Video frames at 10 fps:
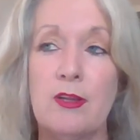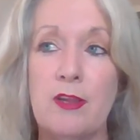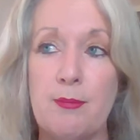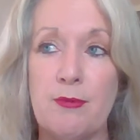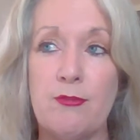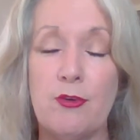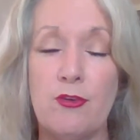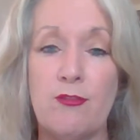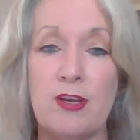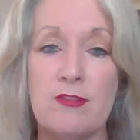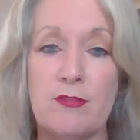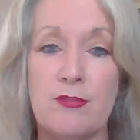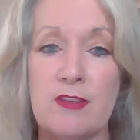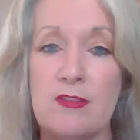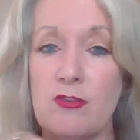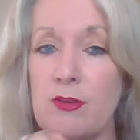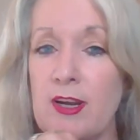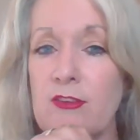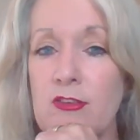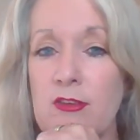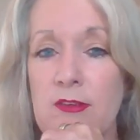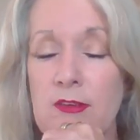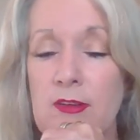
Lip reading: They prefer face-to-face interaction.